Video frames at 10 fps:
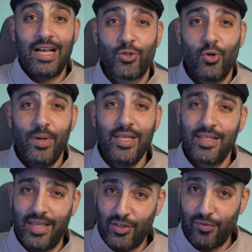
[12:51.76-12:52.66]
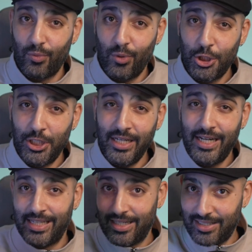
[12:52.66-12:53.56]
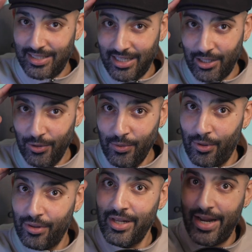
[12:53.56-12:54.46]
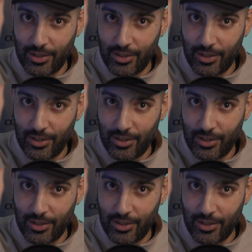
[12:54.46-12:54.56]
As always, thanks for watching and I'll see you on the